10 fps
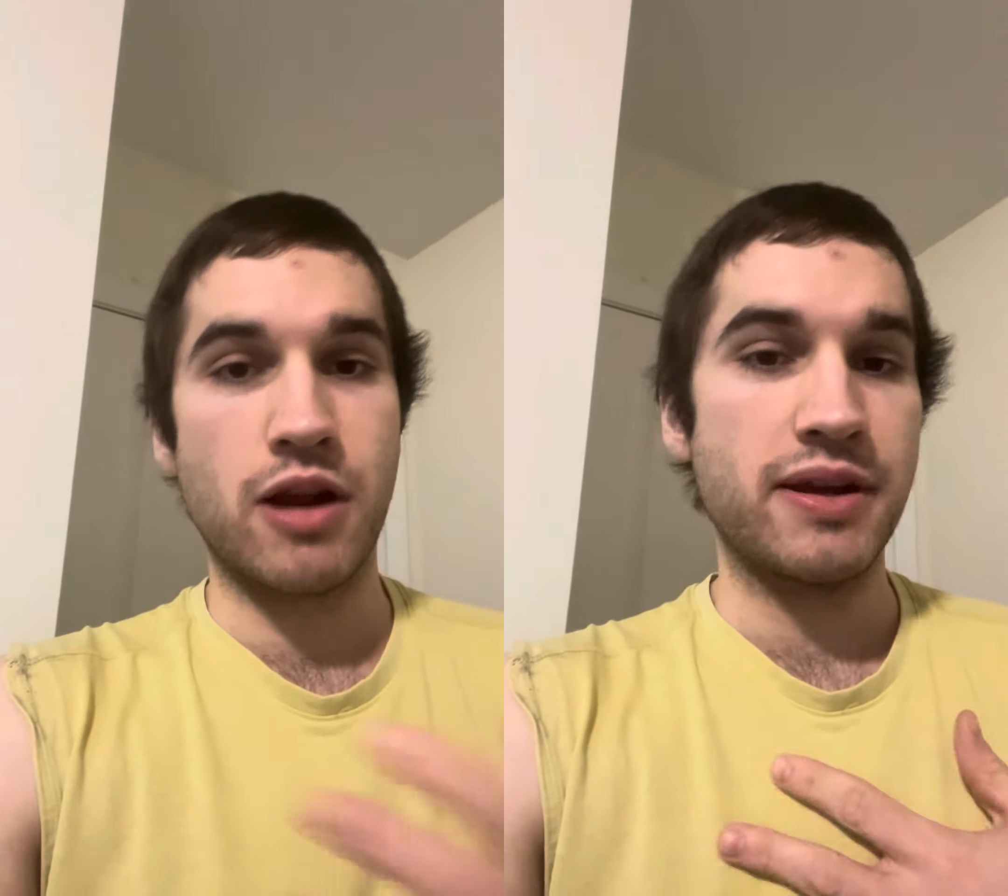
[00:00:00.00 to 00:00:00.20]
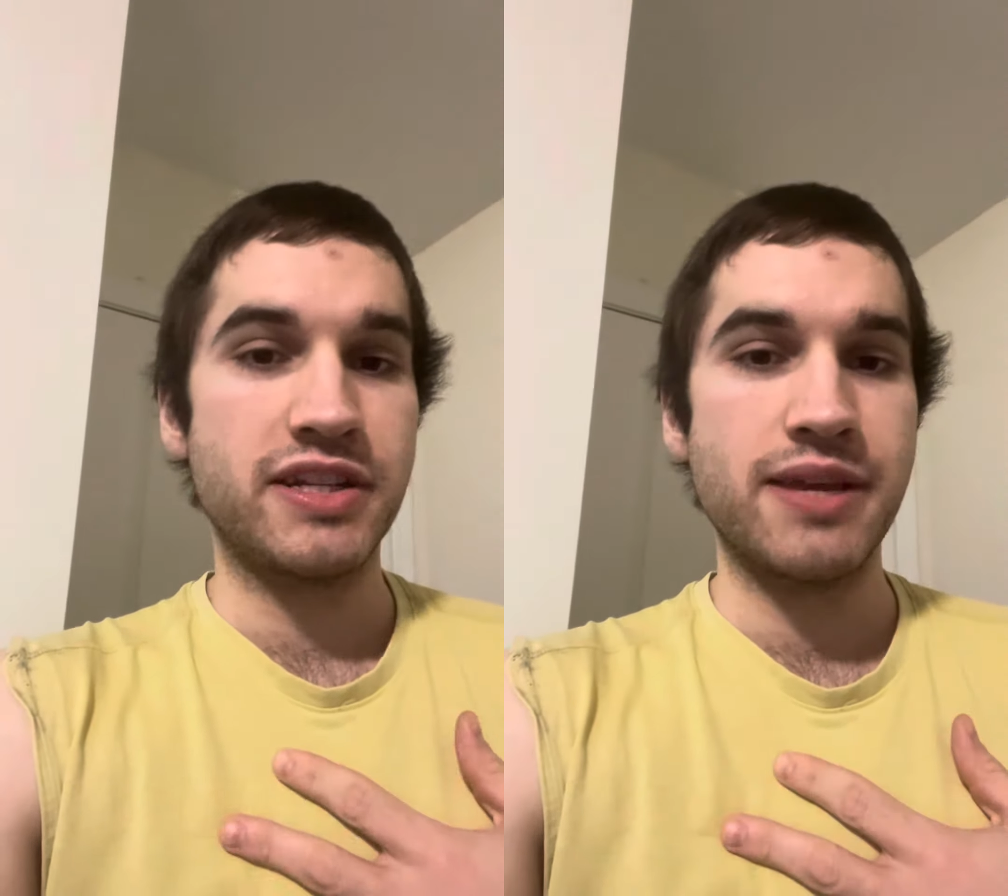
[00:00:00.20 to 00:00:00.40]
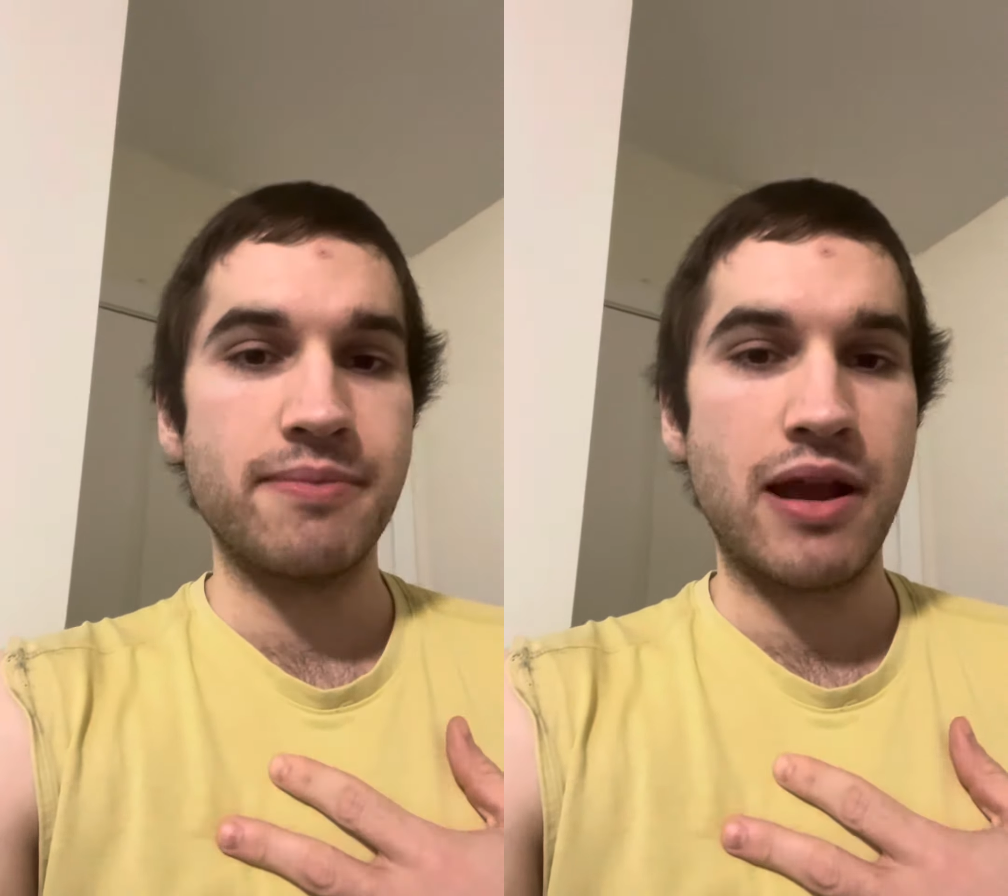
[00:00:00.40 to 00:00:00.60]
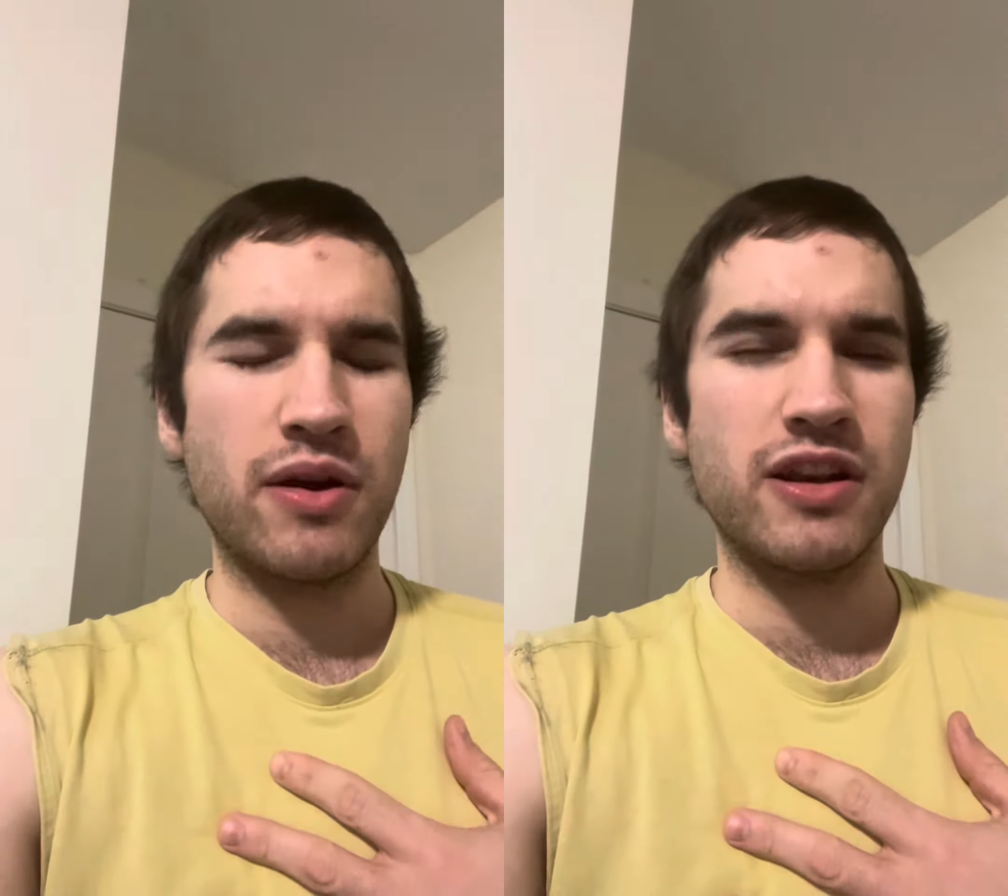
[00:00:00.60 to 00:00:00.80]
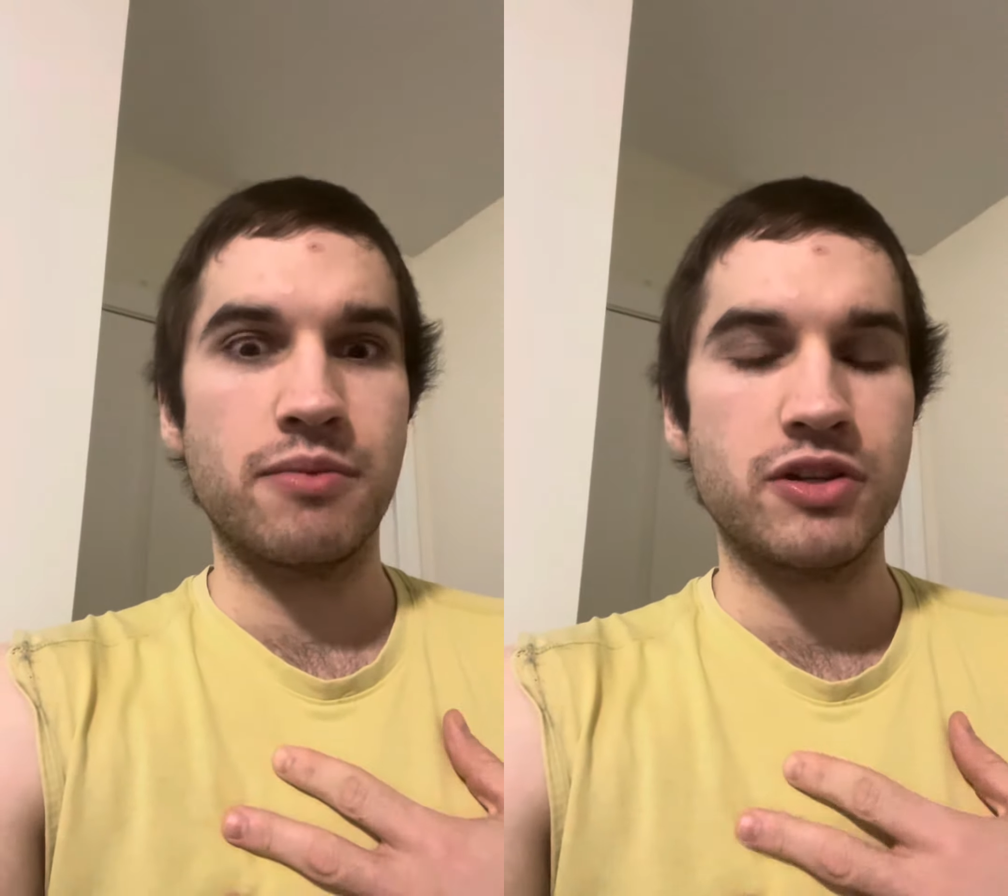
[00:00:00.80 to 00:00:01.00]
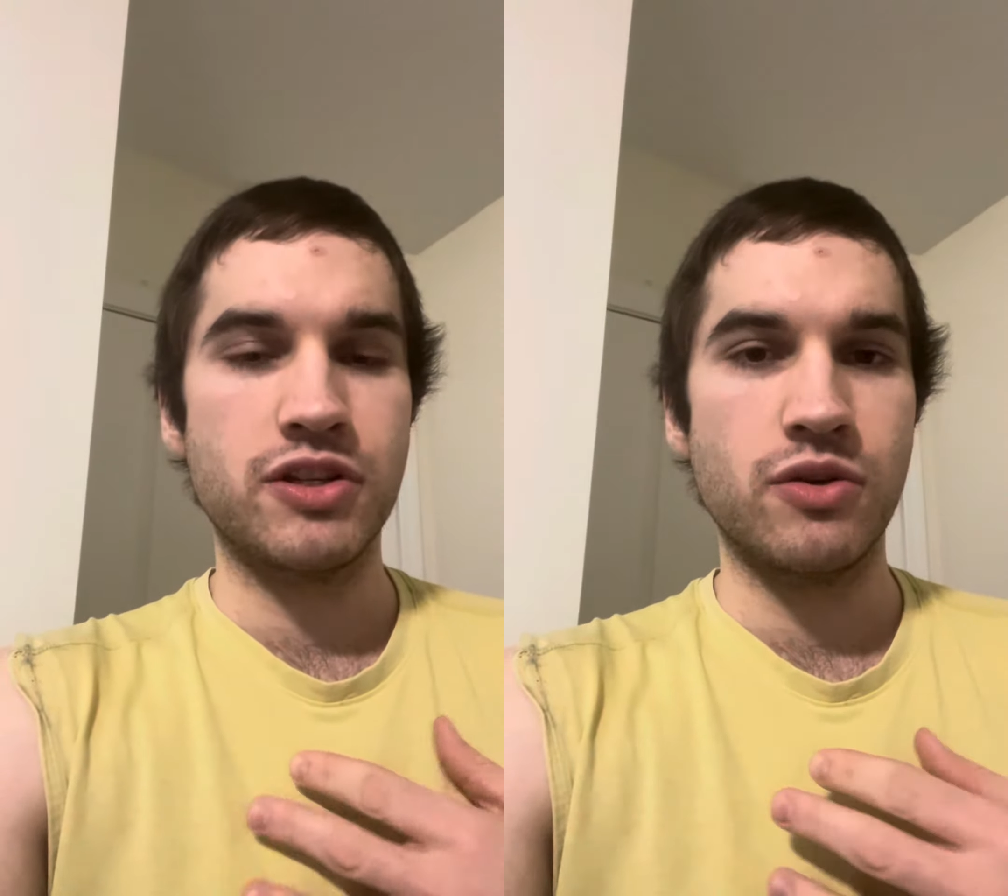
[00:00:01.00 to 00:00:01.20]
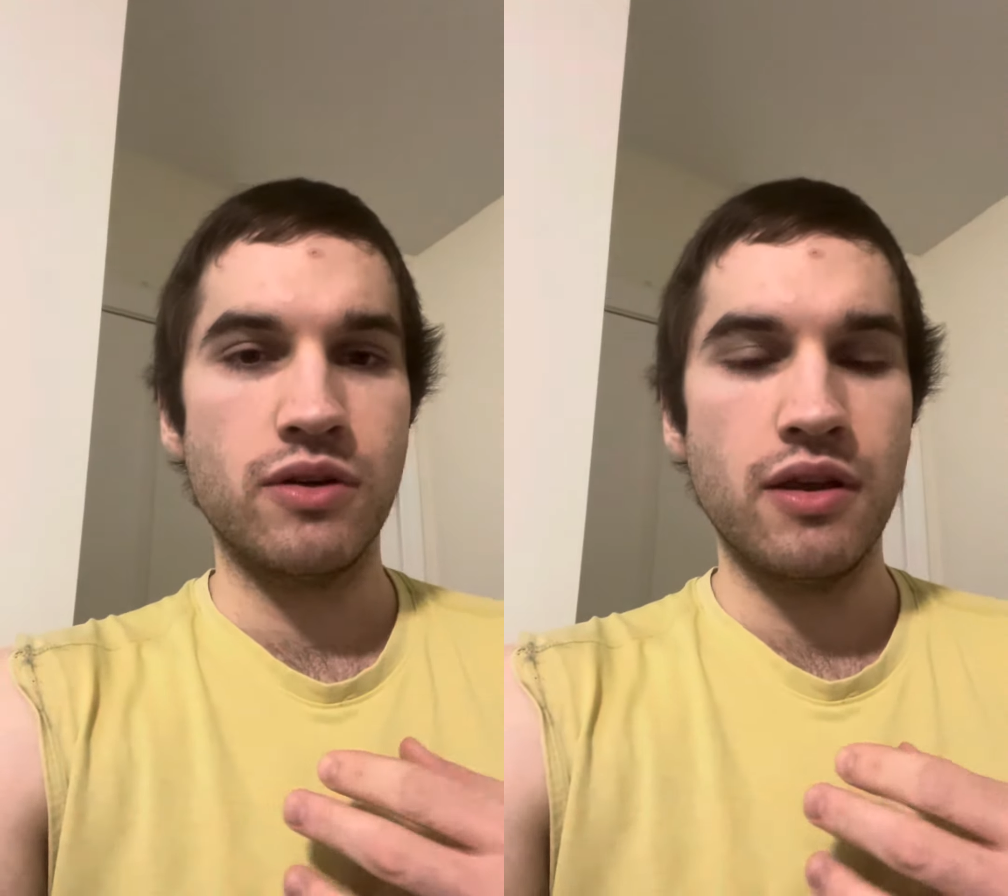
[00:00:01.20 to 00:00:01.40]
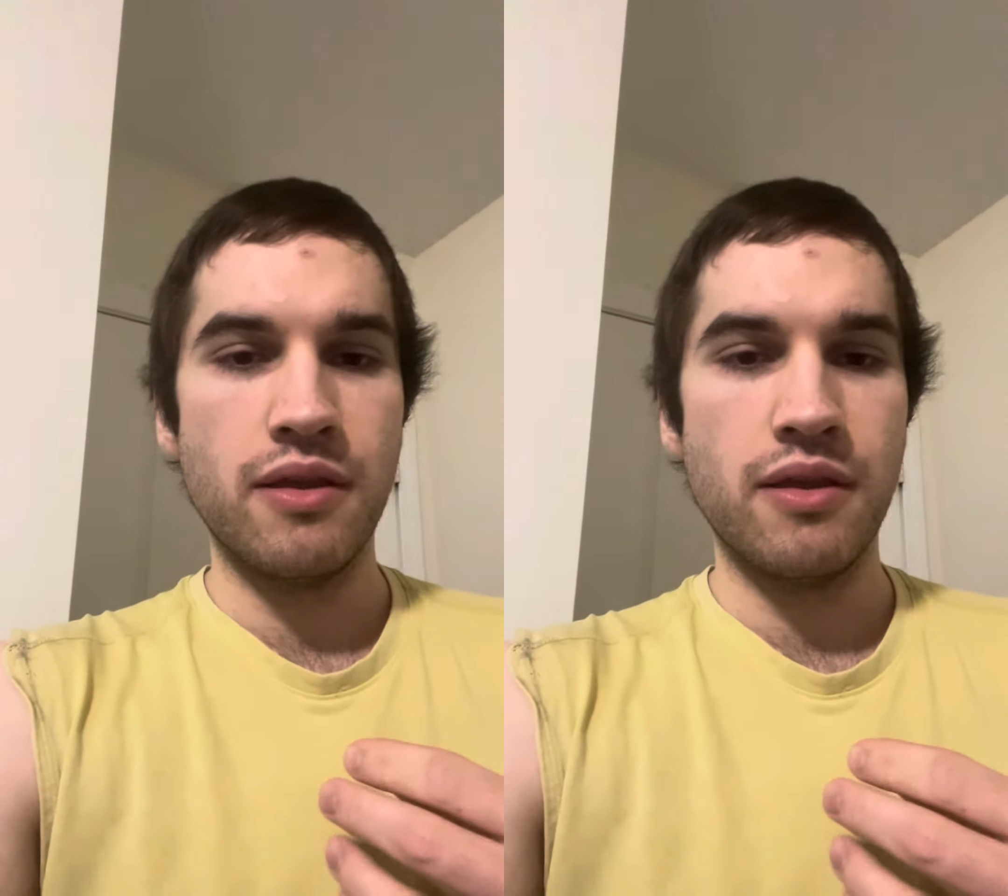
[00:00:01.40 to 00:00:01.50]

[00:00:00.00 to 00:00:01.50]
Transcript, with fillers: on my team now, and number two,